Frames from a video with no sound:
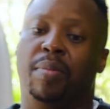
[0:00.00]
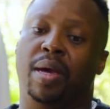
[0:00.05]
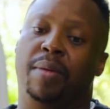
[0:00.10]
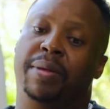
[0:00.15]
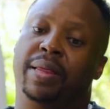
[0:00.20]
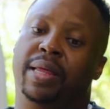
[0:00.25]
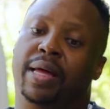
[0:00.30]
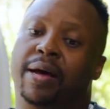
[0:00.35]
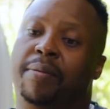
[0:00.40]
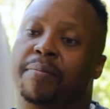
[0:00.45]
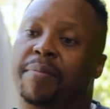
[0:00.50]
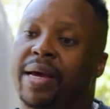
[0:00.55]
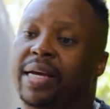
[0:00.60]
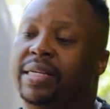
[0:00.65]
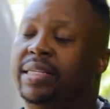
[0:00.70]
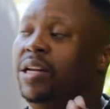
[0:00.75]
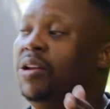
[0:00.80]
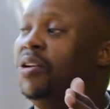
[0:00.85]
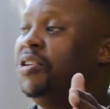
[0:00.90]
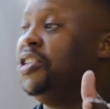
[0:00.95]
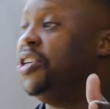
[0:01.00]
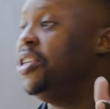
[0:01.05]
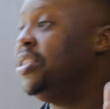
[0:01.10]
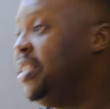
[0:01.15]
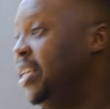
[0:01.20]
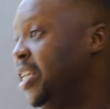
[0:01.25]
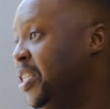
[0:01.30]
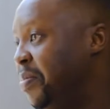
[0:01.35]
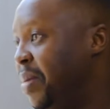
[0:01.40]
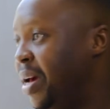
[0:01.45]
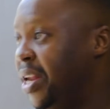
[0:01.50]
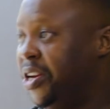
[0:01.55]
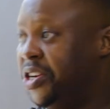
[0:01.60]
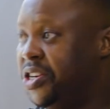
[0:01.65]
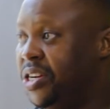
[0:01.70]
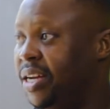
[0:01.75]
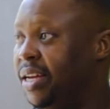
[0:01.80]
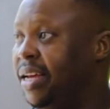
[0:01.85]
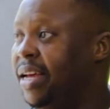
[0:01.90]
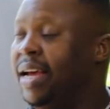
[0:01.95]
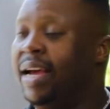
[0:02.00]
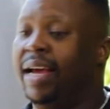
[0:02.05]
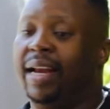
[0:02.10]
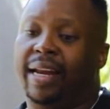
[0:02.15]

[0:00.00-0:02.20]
maybe the amazing logistics manager.